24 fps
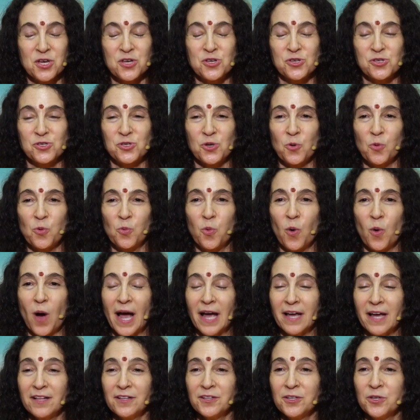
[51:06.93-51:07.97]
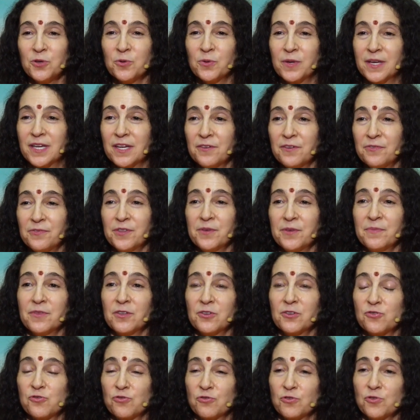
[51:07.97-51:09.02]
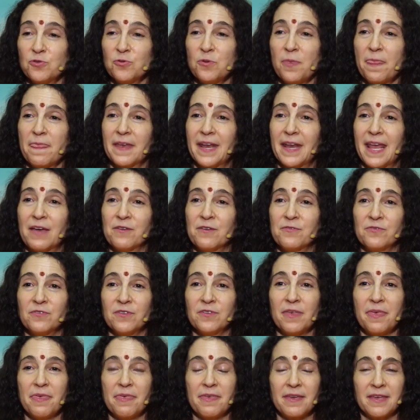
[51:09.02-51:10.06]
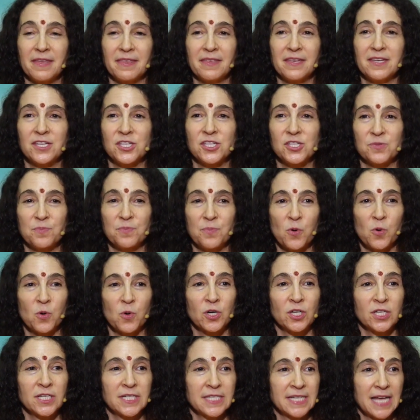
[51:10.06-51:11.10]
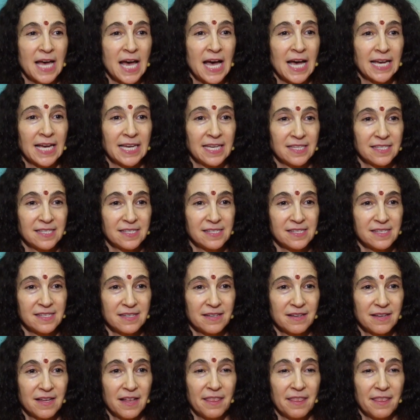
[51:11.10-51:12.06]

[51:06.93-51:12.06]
So while you give them the truth that everything that is born dies,